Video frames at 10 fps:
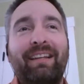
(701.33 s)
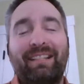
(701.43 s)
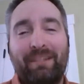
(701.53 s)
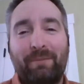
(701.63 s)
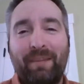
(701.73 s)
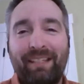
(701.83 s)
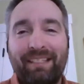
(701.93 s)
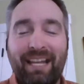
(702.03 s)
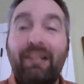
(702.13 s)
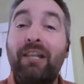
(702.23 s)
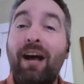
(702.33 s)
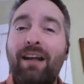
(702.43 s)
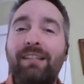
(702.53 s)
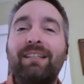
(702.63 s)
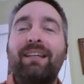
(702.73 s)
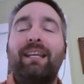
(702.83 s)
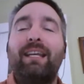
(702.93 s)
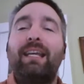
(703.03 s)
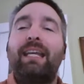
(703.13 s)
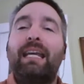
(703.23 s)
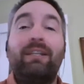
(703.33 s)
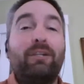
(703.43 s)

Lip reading: Some things get lost in